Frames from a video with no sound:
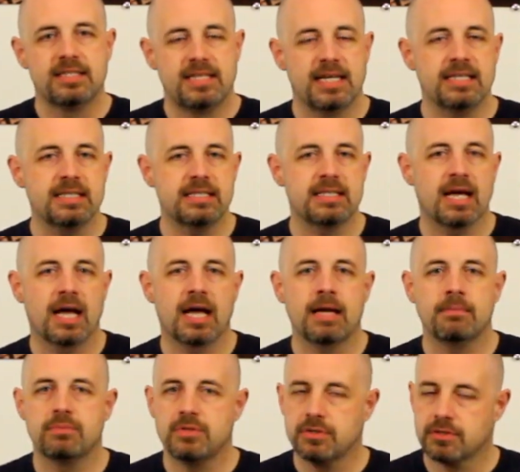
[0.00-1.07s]
take the
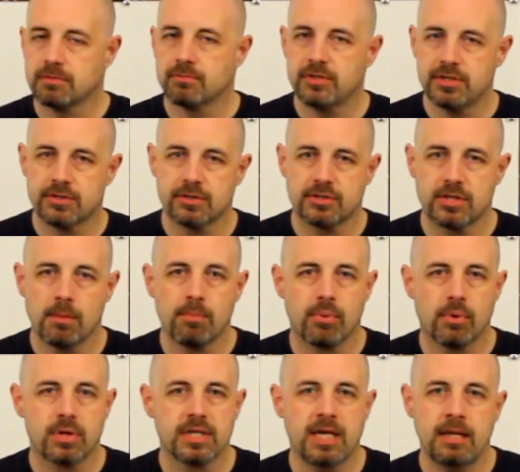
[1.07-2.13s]
time, do some research on
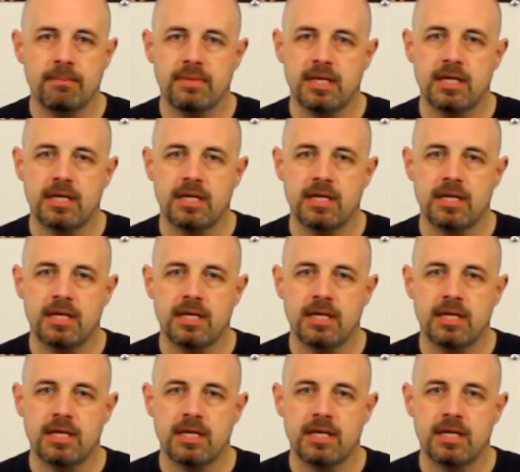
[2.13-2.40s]
Board Game